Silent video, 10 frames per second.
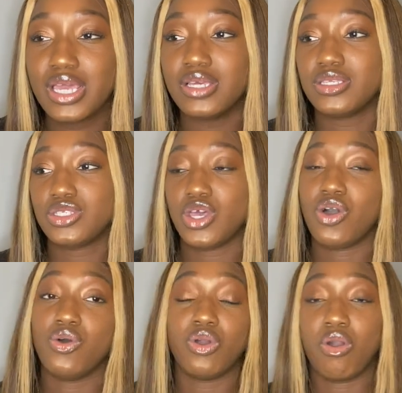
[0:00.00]

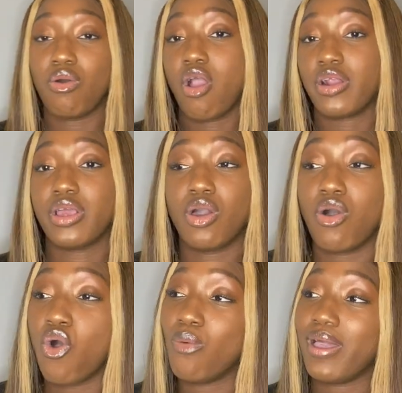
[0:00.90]
So go hard or go
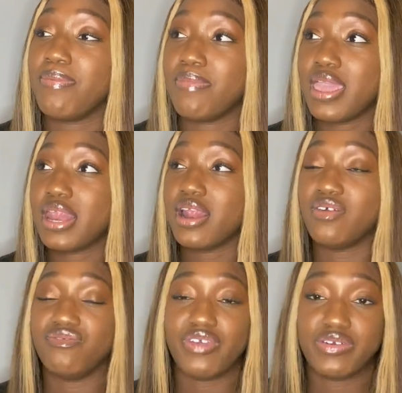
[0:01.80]
home. I made it a
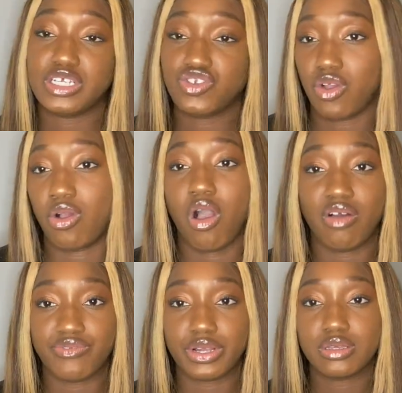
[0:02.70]
very strong
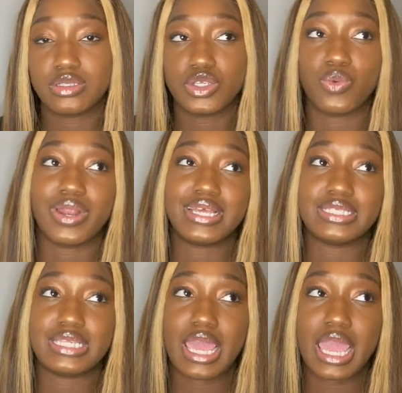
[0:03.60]
offer. So when I
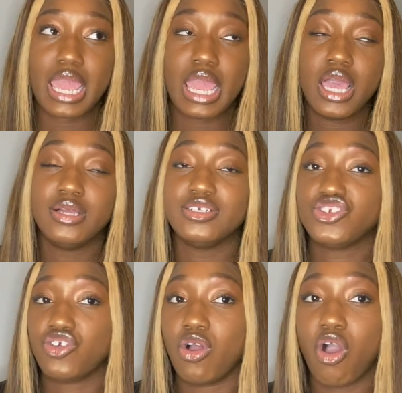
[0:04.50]
say
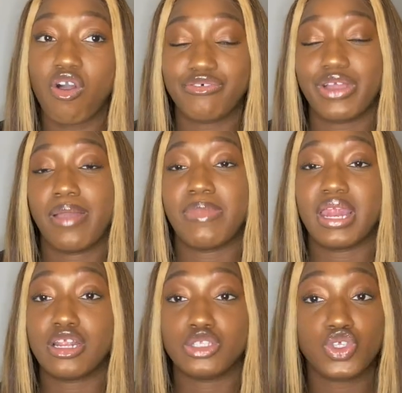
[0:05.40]
strong offer, I made
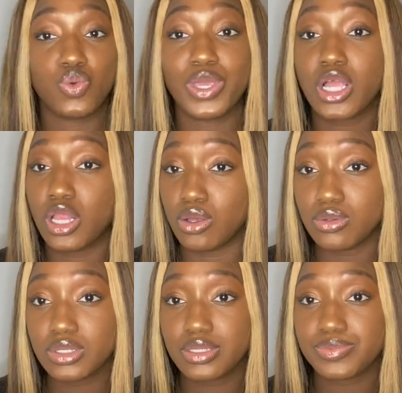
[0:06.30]
it a 2-week
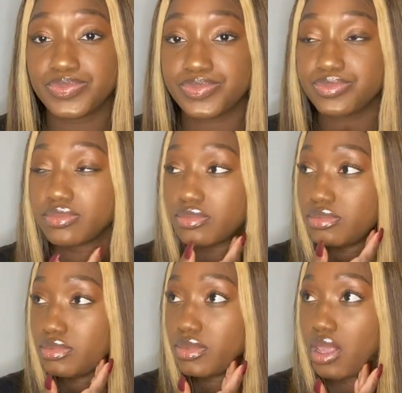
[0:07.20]
close.
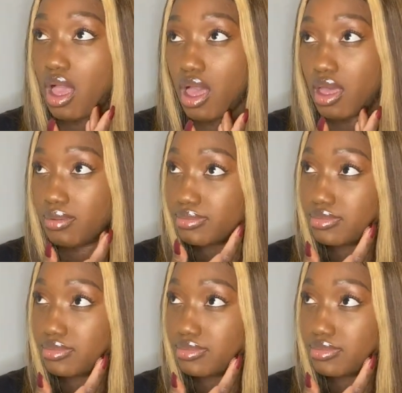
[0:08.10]
I